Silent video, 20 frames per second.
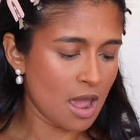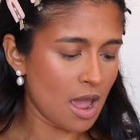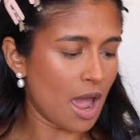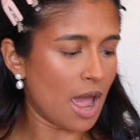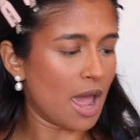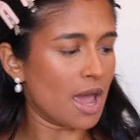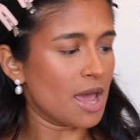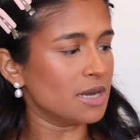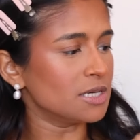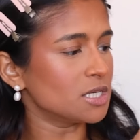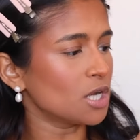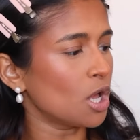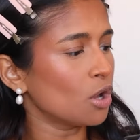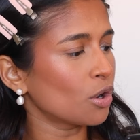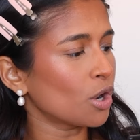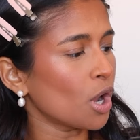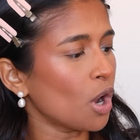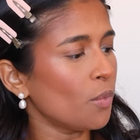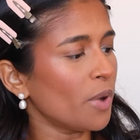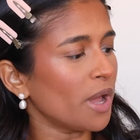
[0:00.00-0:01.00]
and I'll
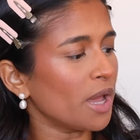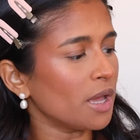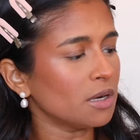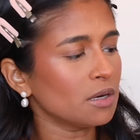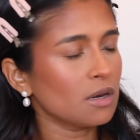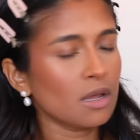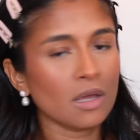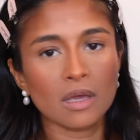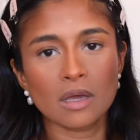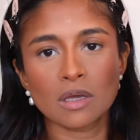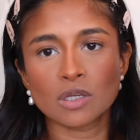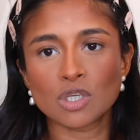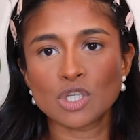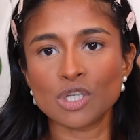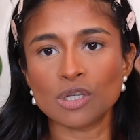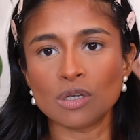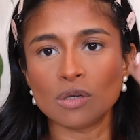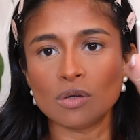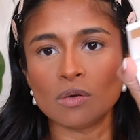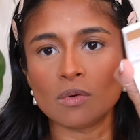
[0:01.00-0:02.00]
go in
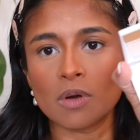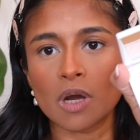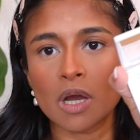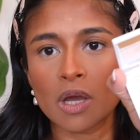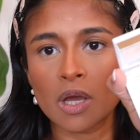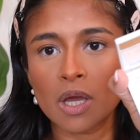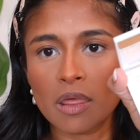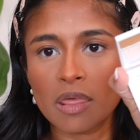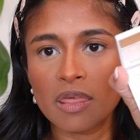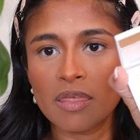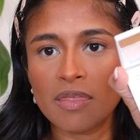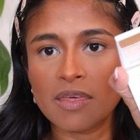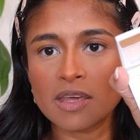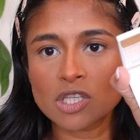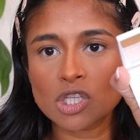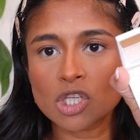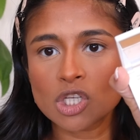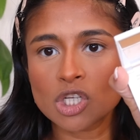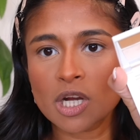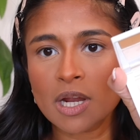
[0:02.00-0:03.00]
to
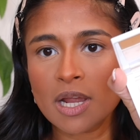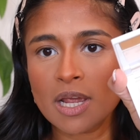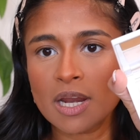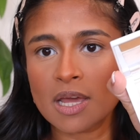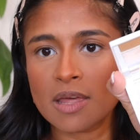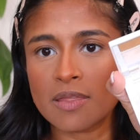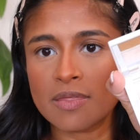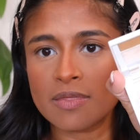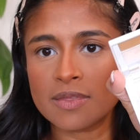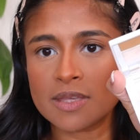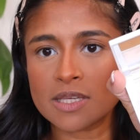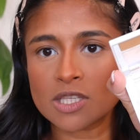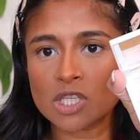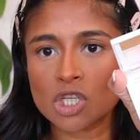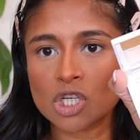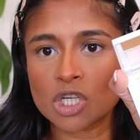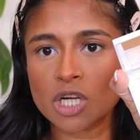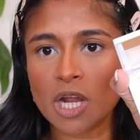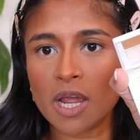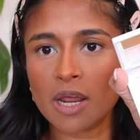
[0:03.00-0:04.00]
this shade
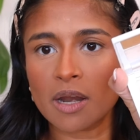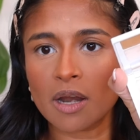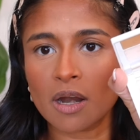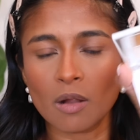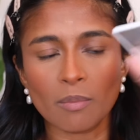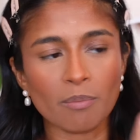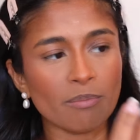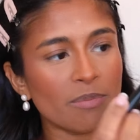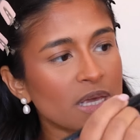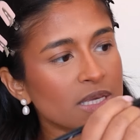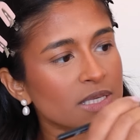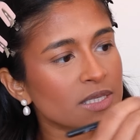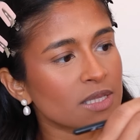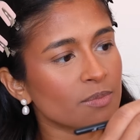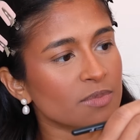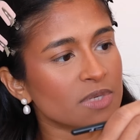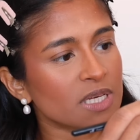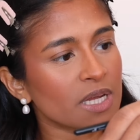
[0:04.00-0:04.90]
and I'll mix them